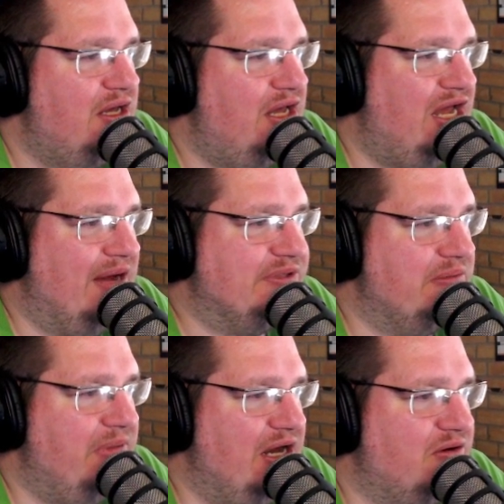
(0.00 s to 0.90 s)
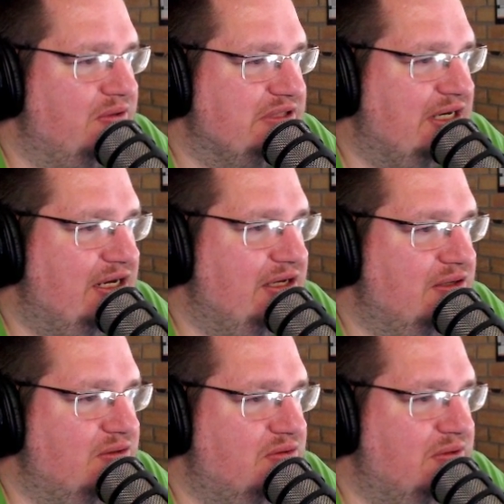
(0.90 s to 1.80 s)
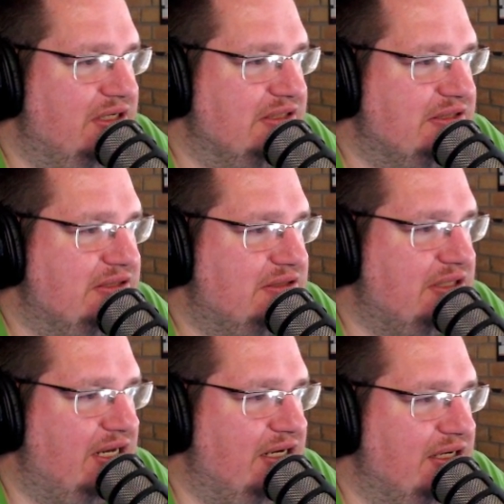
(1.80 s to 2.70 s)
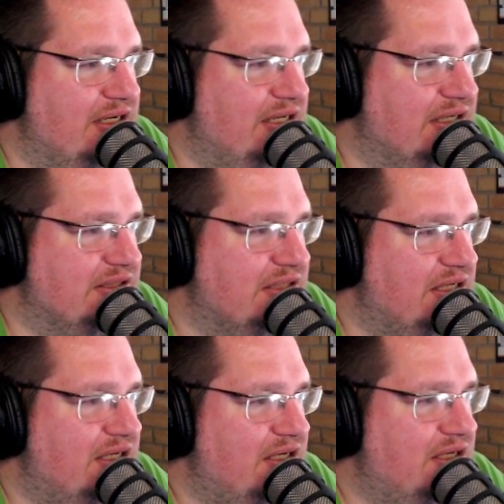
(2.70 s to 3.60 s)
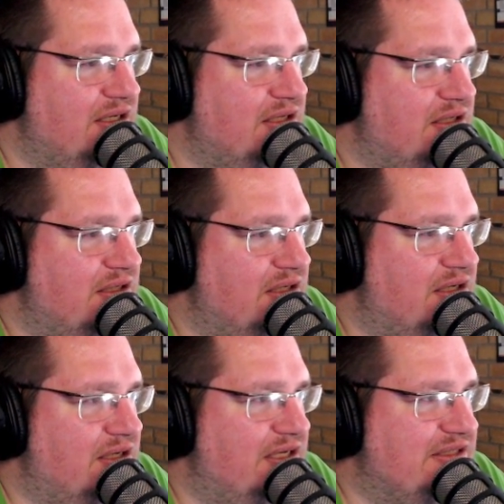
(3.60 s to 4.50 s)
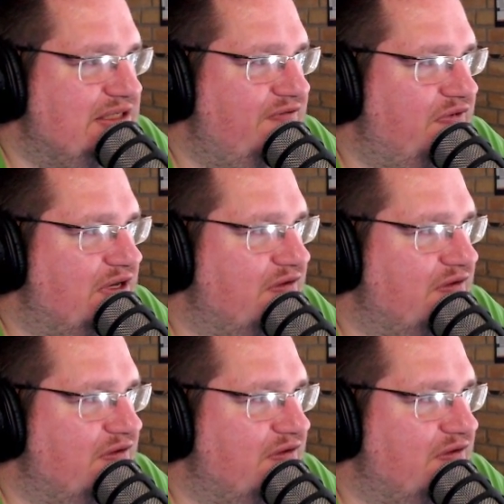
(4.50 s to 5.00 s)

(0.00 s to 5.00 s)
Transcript: apps on macOS, iOS, and Linux. Uh, let's see if we can